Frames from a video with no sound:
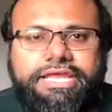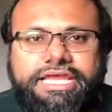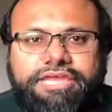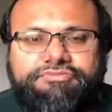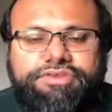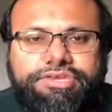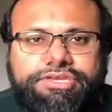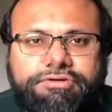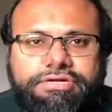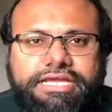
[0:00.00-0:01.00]
If you
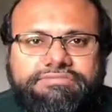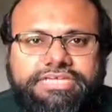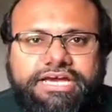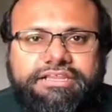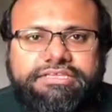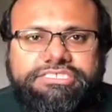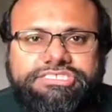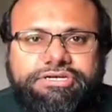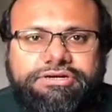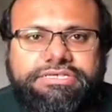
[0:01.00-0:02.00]
don't have title
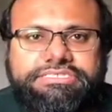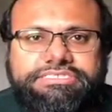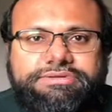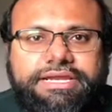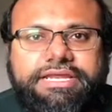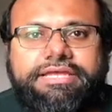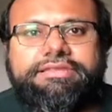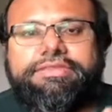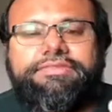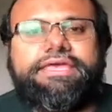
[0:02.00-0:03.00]
insurance, right,
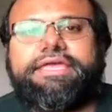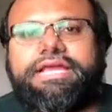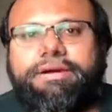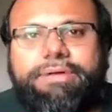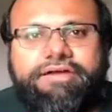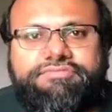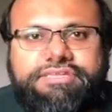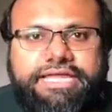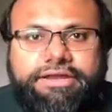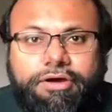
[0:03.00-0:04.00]
then they can come after
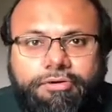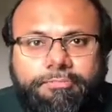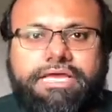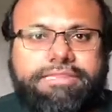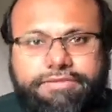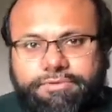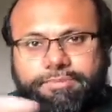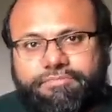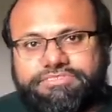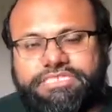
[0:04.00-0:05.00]
that home. And that would
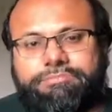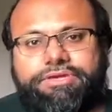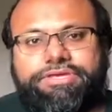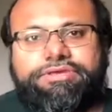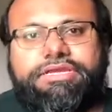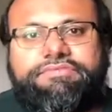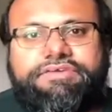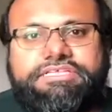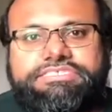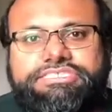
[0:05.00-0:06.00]
obviously put you in a
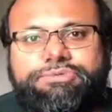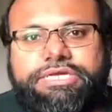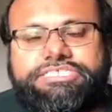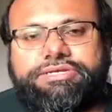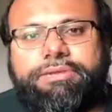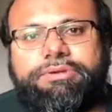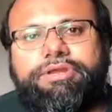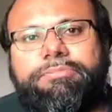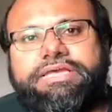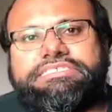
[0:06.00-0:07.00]
difficult situation, right? But
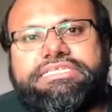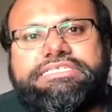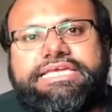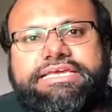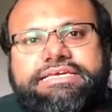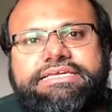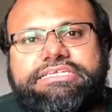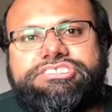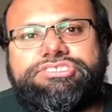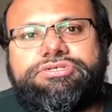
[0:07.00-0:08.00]
you're basically taking an
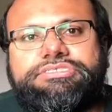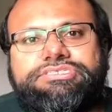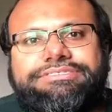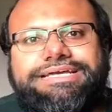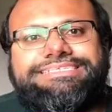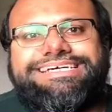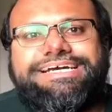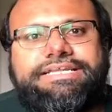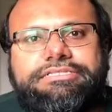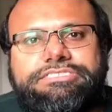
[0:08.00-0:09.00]
insurance on that
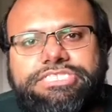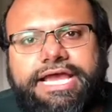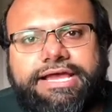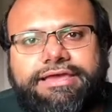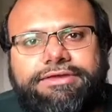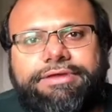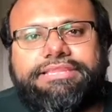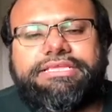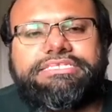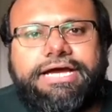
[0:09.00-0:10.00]
title check, right?
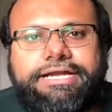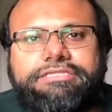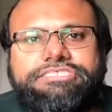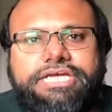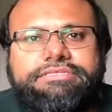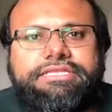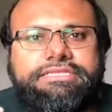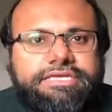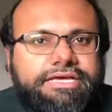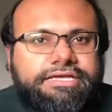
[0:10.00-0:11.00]
The title check that
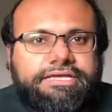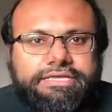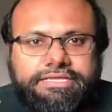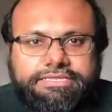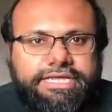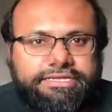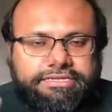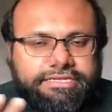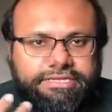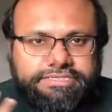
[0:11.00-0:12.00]

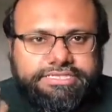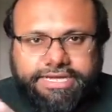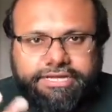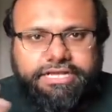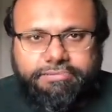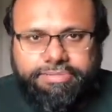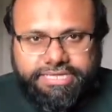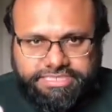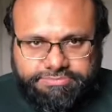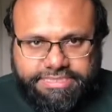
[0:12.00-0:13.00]
the title company
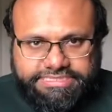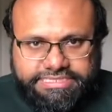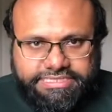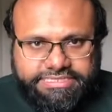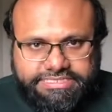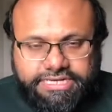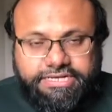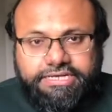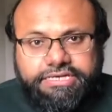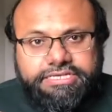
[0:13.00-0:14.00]
has basically
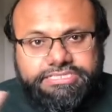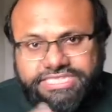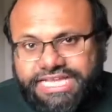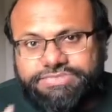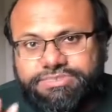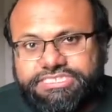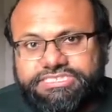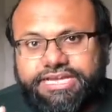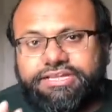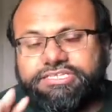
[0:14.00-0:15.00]
done. So that's where this
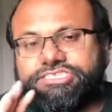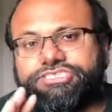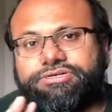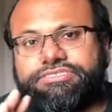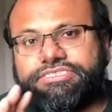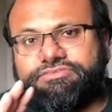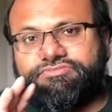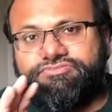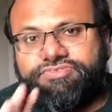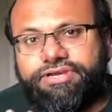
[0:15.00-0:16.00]
title insurance is a
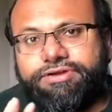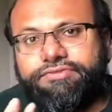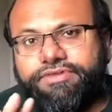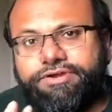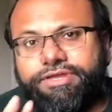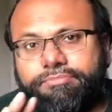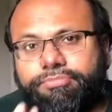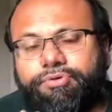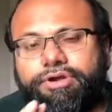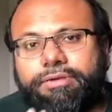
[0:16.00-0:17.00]
very, very
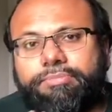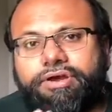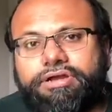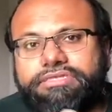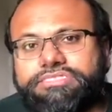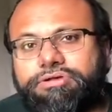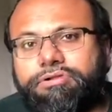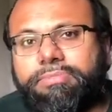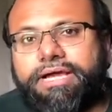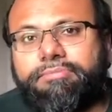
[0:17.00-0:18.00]
important part of this
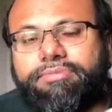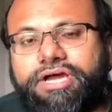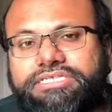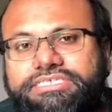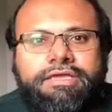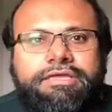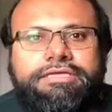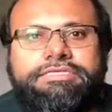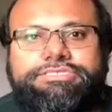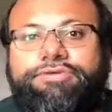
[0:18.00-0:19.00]
whole buying process.
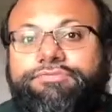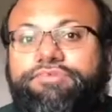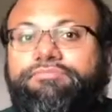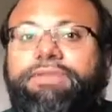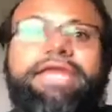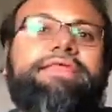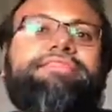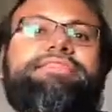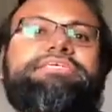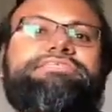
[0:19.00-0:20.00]
So if you've made
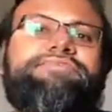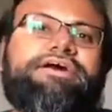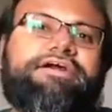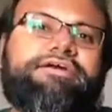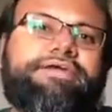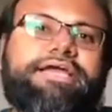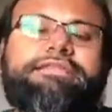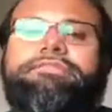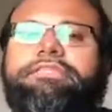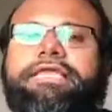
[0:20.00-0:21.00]
it this far,
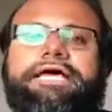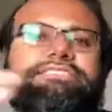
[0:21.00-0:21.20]
right, the last